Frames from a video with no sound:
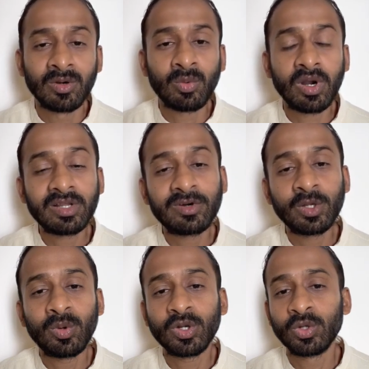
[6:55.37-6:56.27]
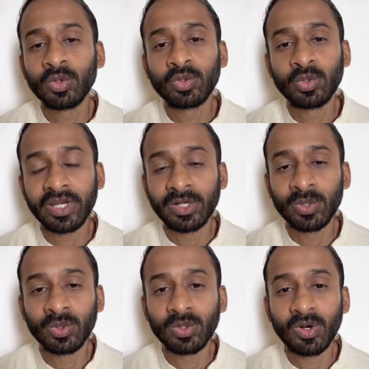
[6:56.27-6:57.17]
Whatever you want to do, you can do.